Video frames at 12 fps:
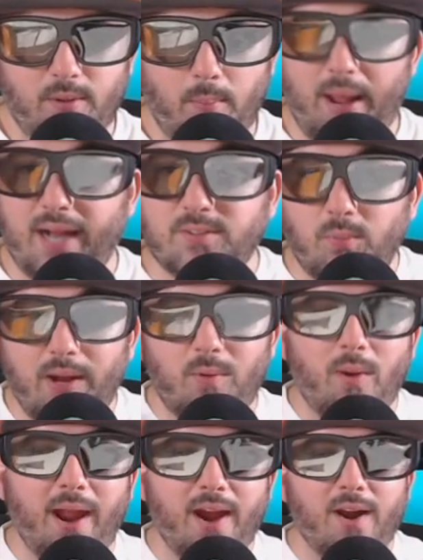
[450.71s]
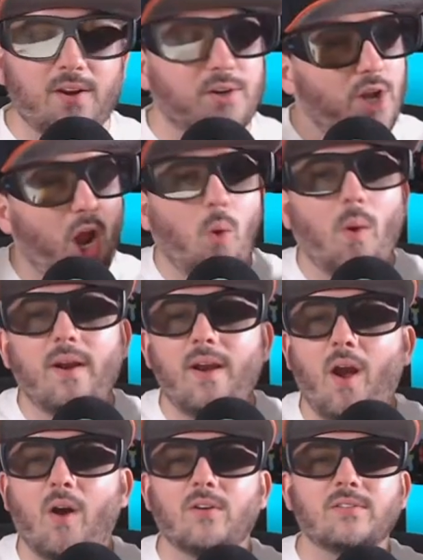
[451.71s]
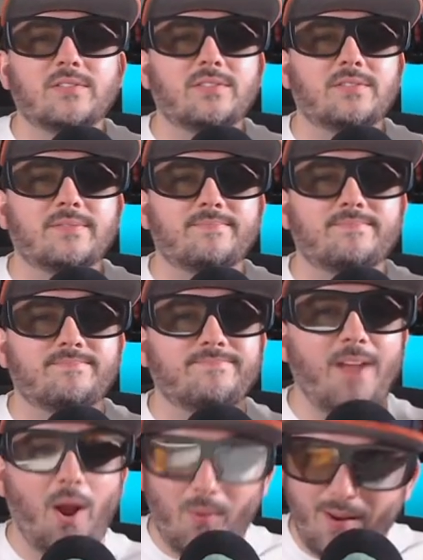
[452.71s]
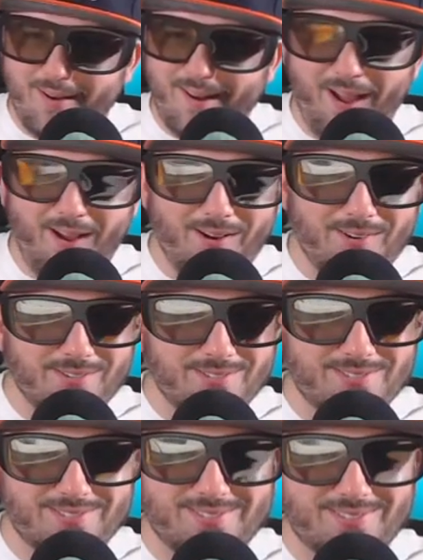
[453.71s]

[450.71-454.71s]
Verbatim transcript: Packed away where? No one knows. No one knows.